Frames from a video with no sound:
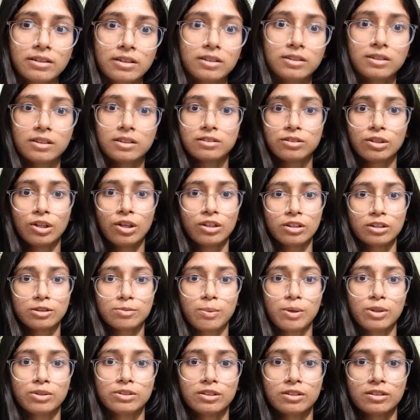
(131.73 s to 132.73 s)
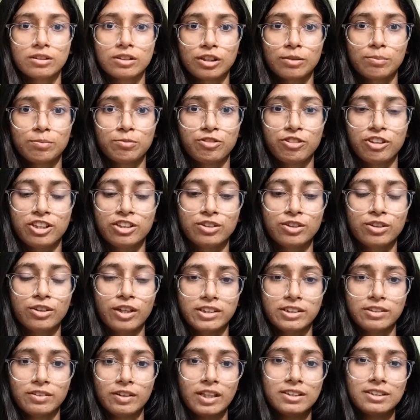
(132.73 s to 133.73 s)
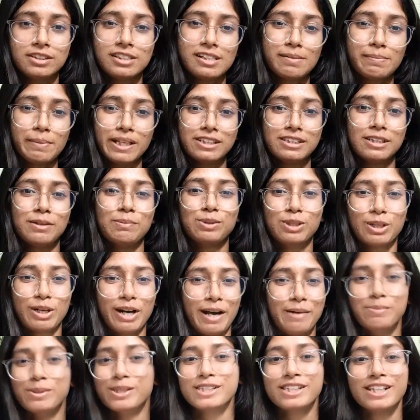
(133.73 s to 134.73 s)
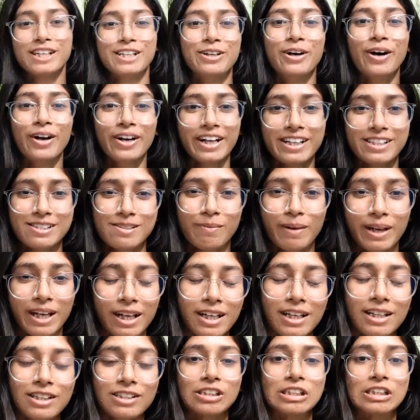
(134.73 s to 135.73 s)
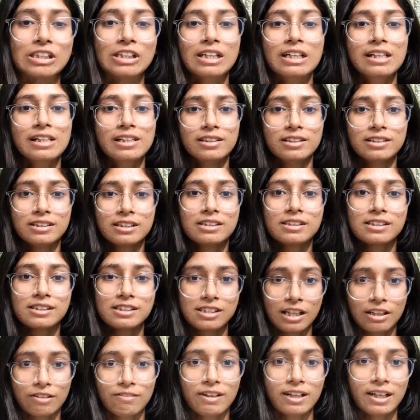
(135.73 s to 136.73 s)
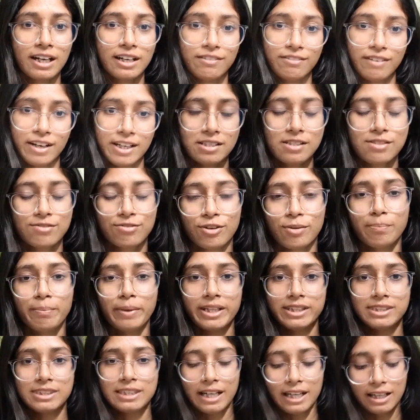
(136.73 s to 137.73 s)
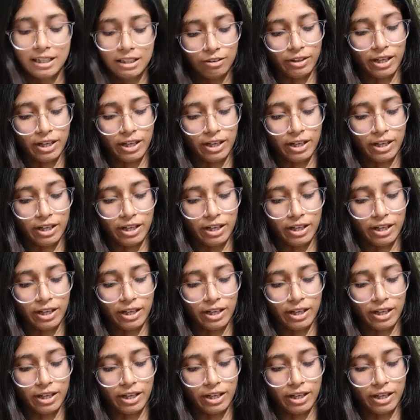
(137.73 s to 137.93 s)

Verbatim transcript: This is not a sponsorship video, as you can see my subscribers are not as many, so this is a genuine advice from my side.